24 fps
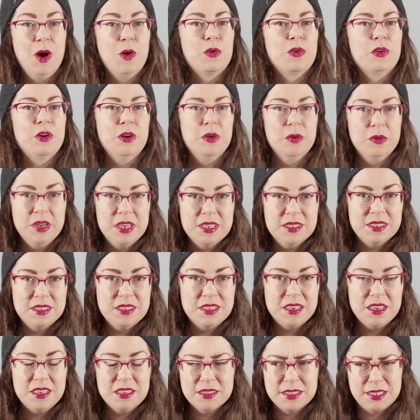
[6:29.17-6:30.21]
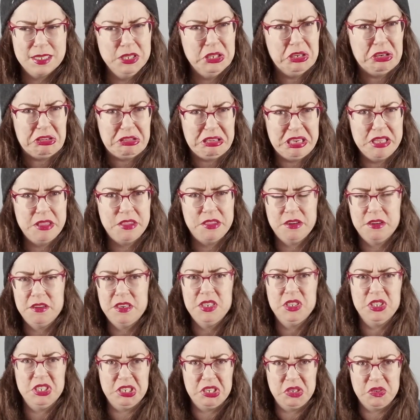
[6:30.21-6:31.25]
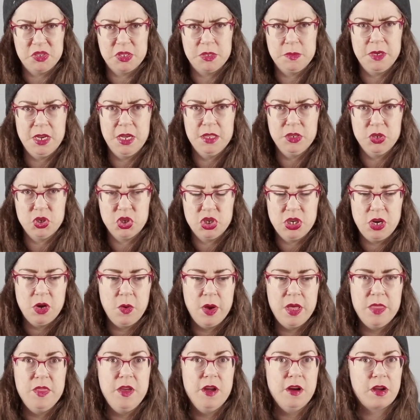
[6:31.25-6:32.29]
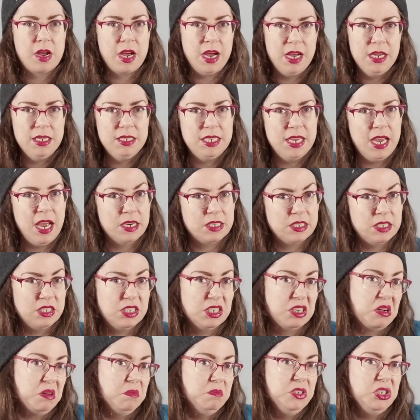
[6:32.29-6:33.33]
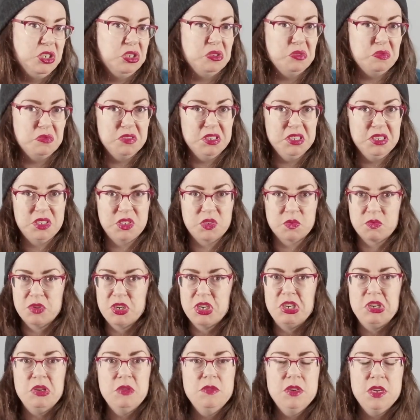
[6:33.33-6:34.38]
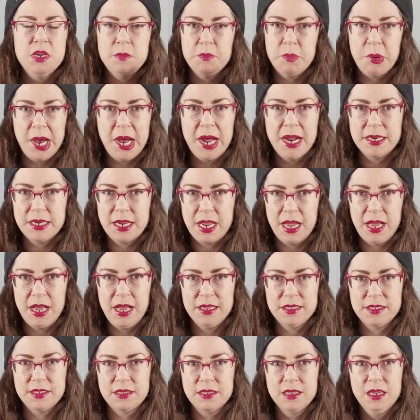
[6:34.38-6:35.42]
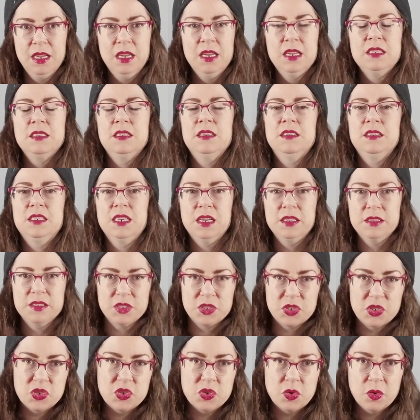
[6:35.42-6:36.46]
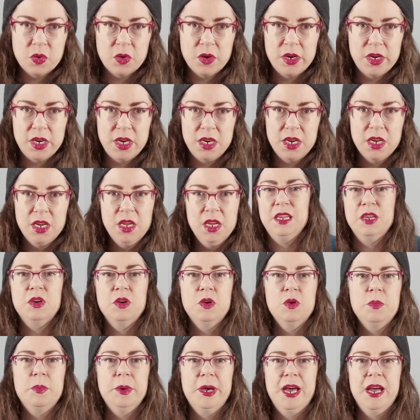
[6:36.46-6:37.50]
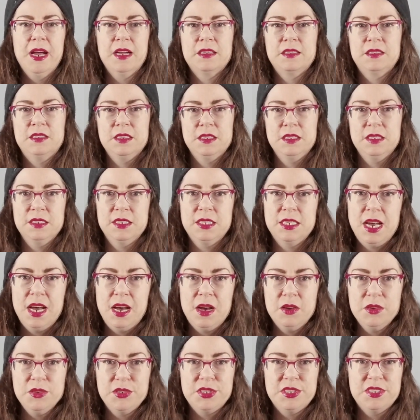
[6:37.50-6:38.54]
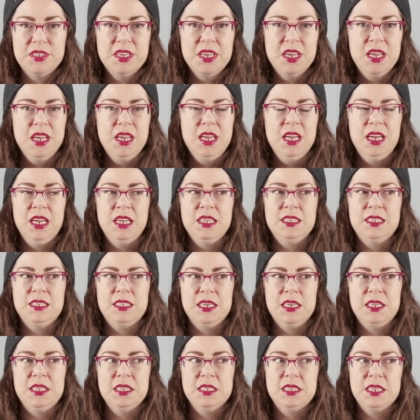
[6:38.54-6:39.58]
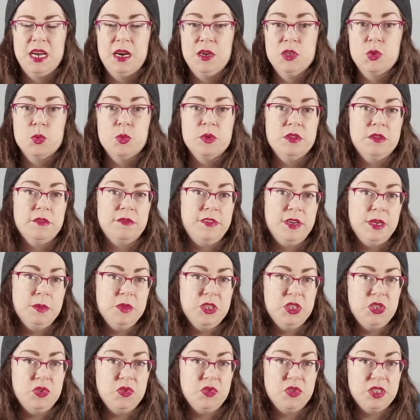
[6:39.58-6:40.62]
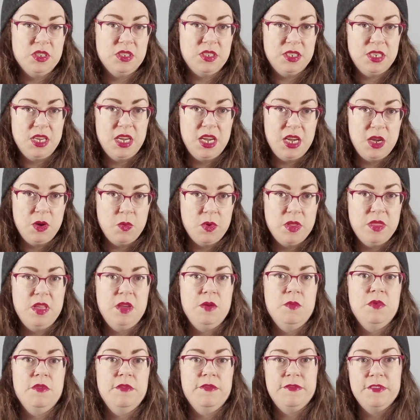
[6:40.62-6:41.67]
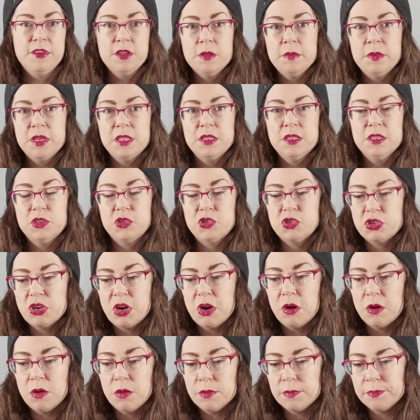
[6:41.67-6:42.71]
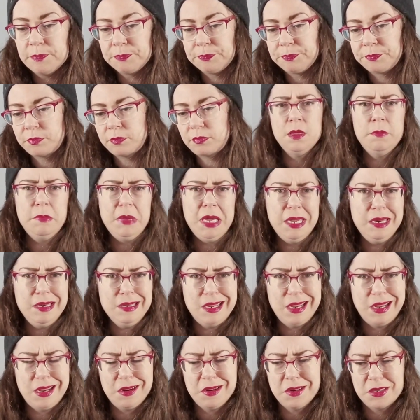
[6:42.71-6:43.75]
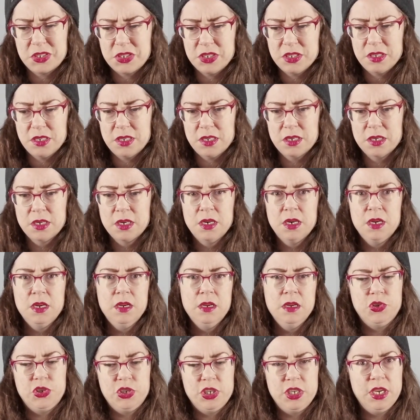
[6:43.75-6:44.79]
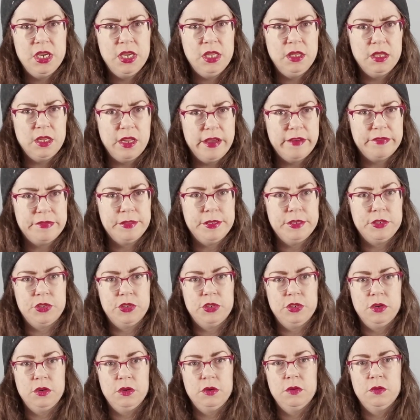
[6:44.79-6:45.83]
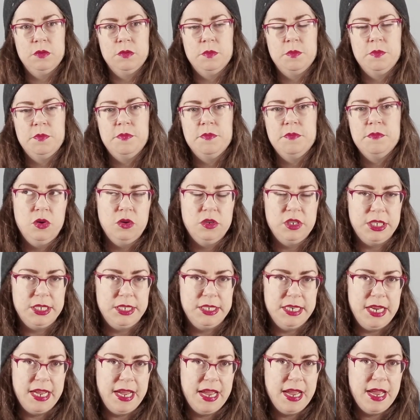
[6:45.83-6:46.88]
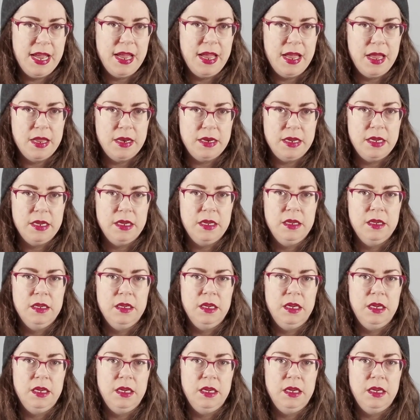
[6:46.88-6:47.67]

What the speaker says: now grown as adults in their late 30s that used to be on the show, and they're contacted to come do this reunion podcast to tell the story. And they go back to this house and stay in this house where their families used to stay when they were filming the show. The main character, she had left the show. Her dad